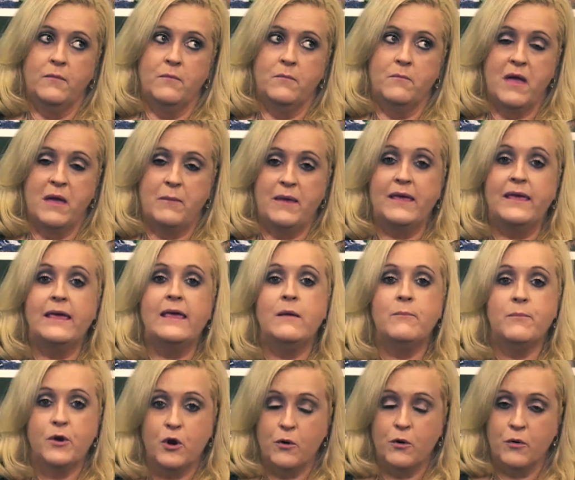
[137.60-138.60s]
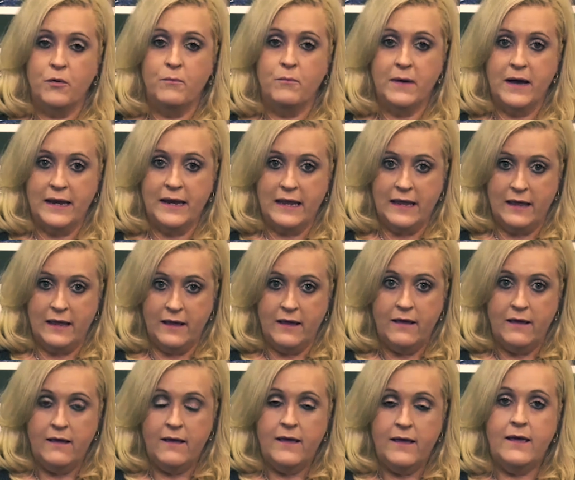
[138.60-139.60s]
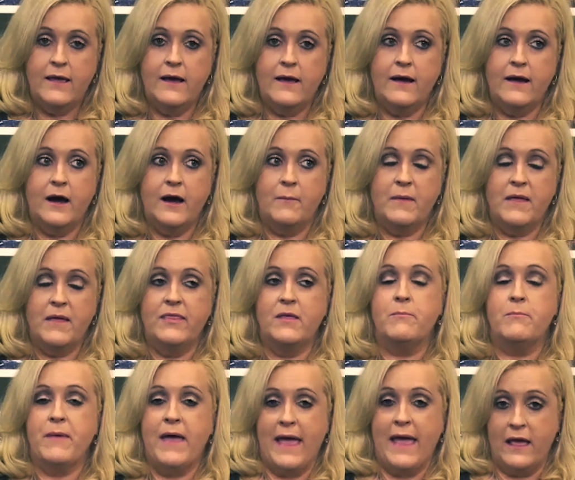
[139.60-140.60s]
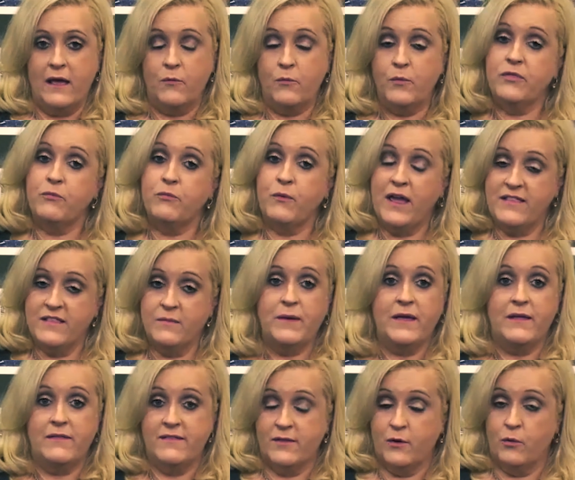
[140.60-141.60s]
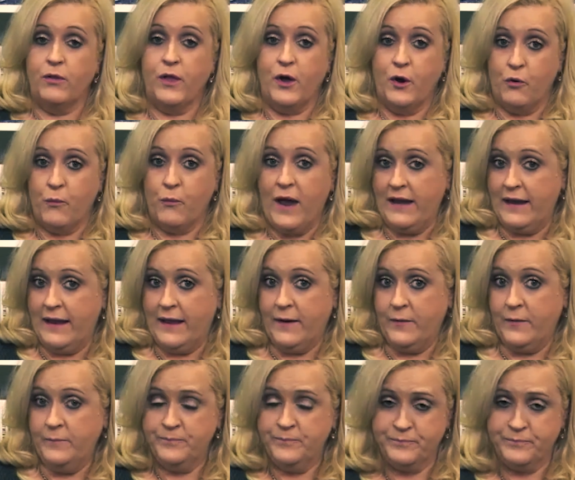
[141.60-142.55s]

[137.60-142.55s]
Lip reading: maybe keep your money in the bank with rates being so low right now?